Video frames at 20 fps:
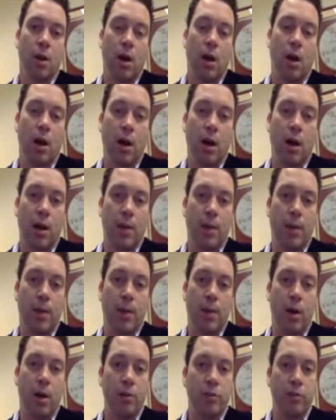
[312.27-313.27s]
Um,
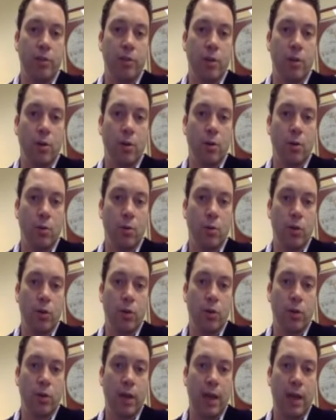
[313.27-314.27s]
also,
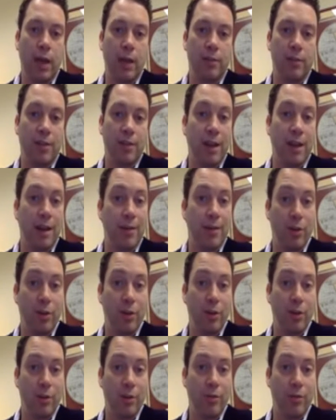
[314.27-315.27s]
you can sign up for
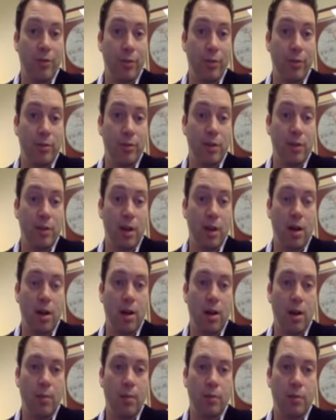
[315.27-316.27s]
Unifluent dot
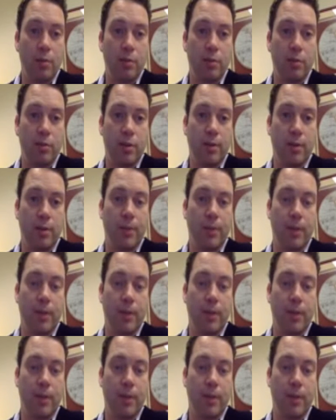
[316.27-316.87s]
com, which is a,